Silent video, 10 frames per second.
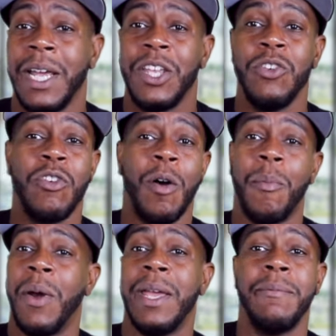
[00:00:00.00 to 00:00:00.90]
you're going to
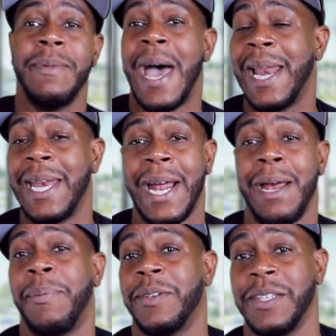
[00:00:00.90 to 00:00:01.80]
break
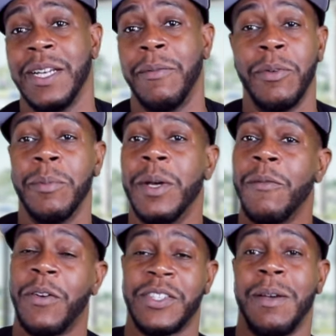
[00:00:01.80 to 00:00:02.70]
99% of them
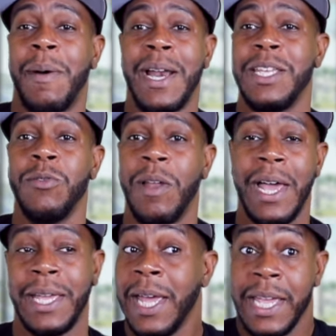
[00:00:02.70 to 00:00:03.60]
for somebody you like.